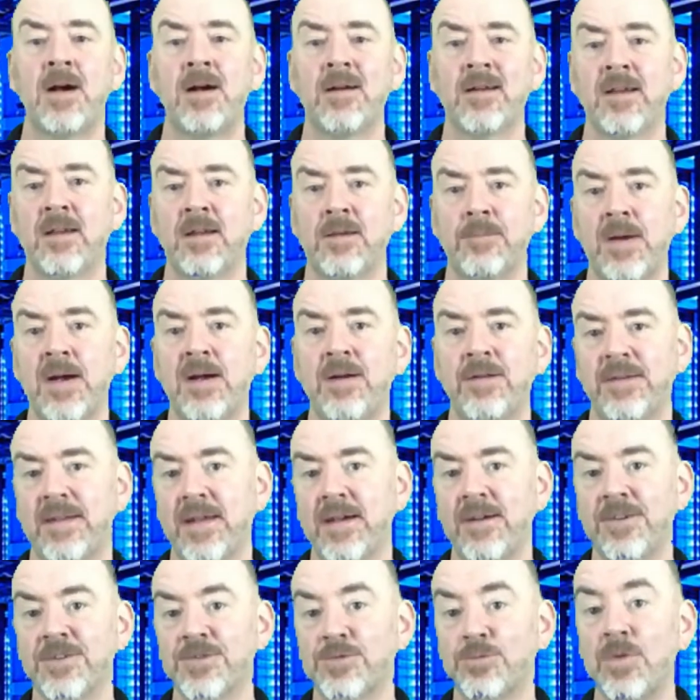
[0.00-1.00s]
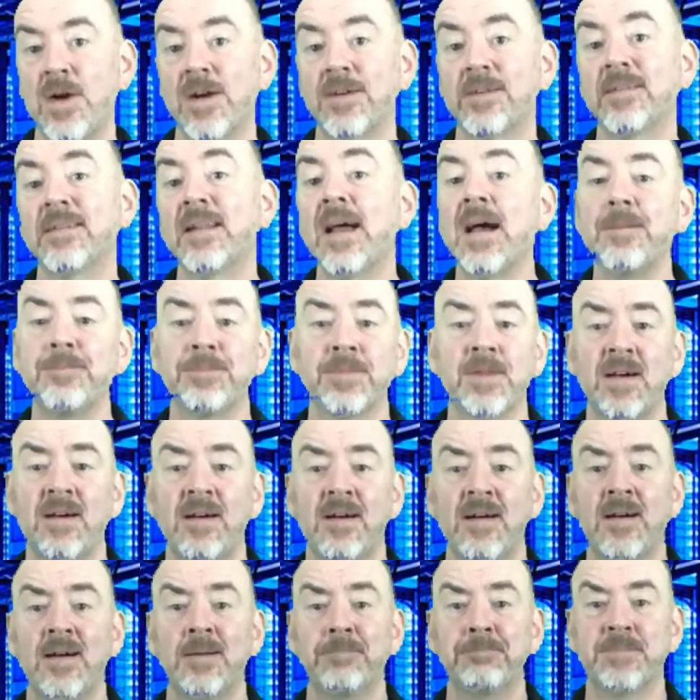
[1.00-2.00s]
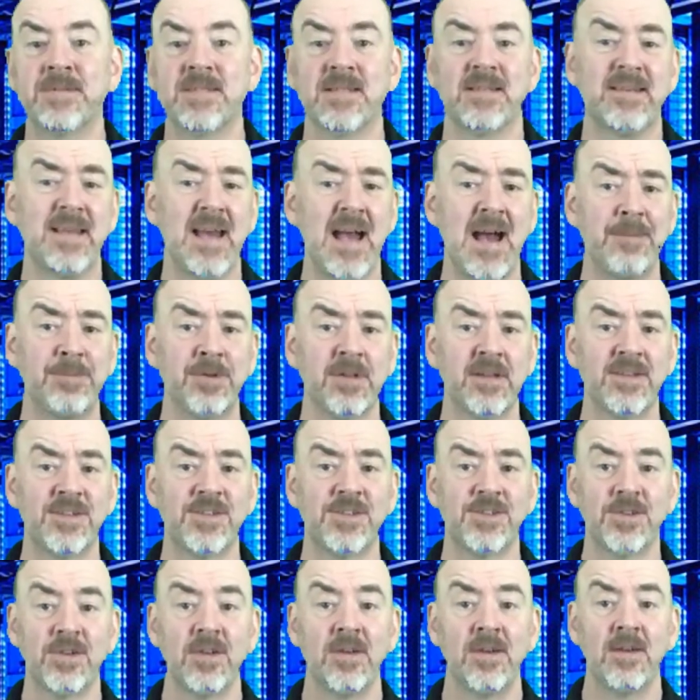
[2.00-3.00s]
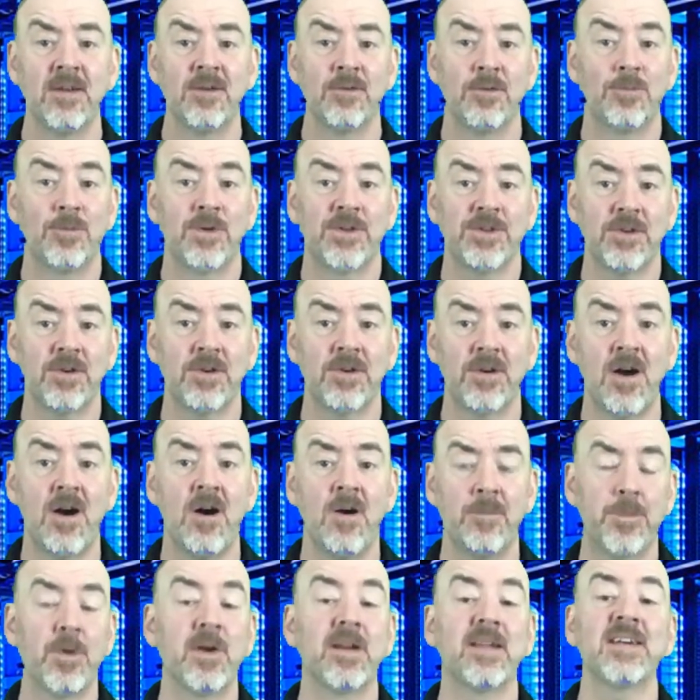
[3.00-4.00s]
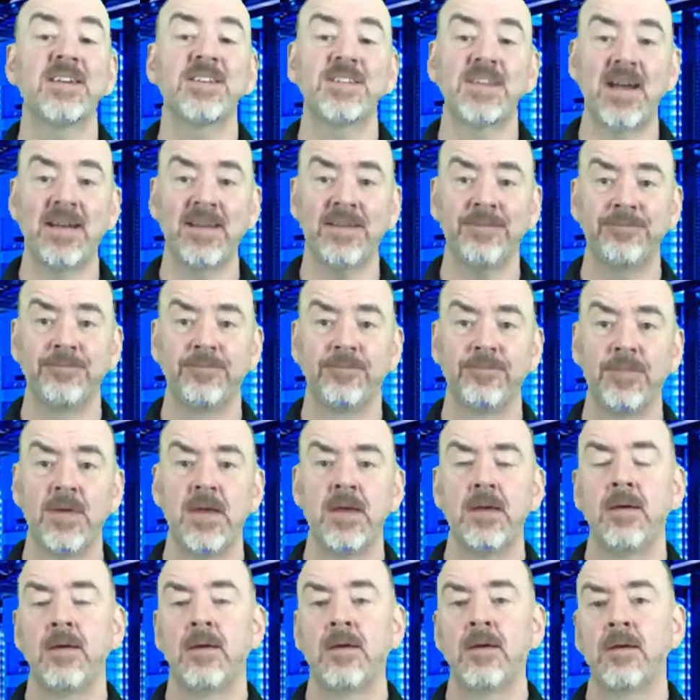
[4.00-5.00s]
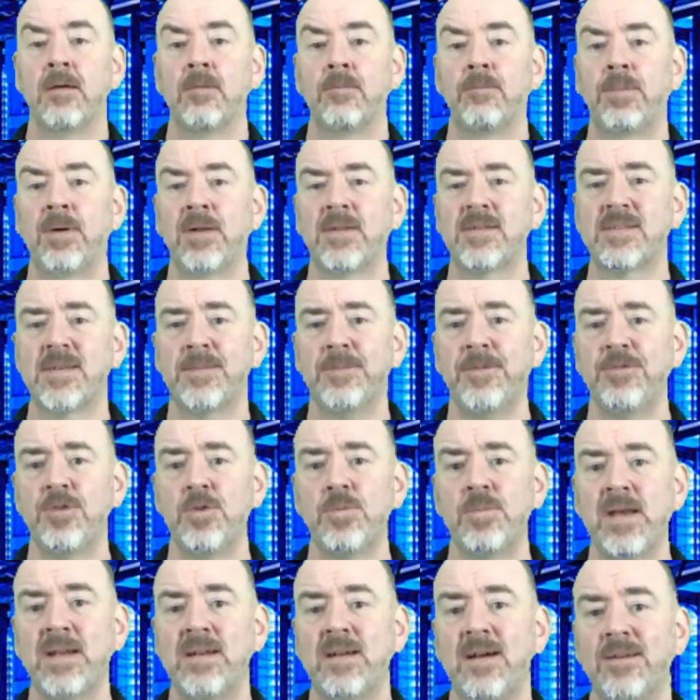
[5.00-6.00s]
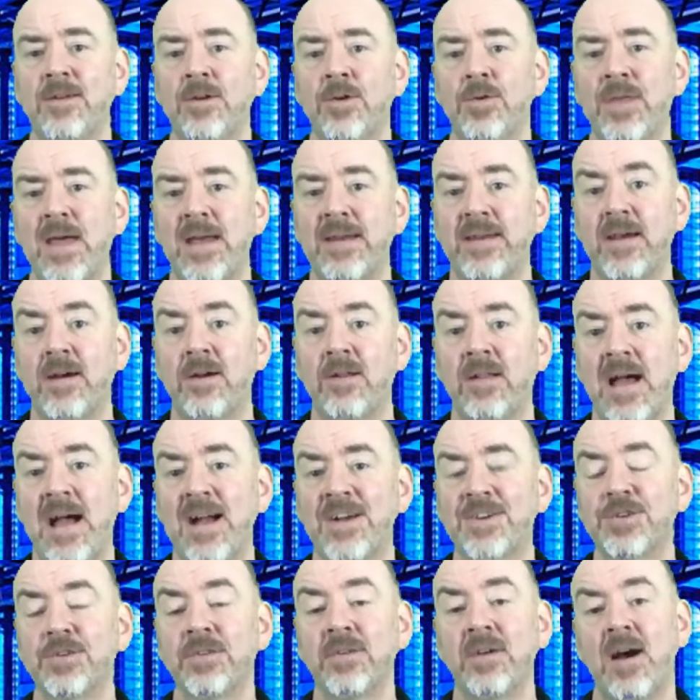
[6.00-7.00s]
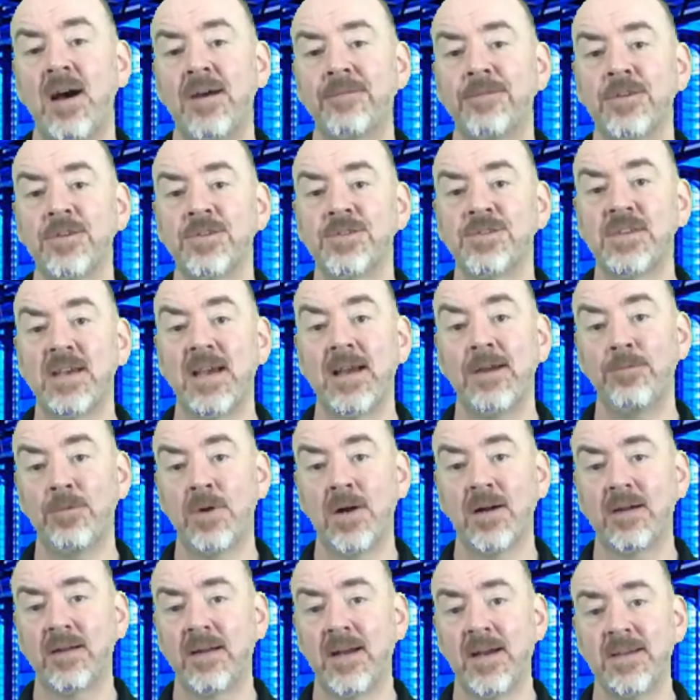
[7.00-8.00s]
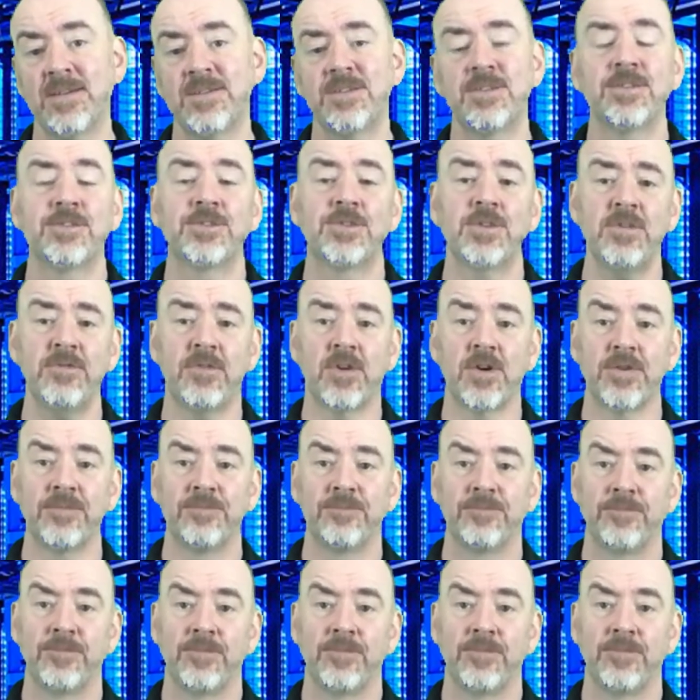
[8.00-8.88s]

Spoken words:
talking about Dell's rugged laptops and tablets, which are all pretty exciting, but some of you may not know that Dell actually offers a ruggedized server.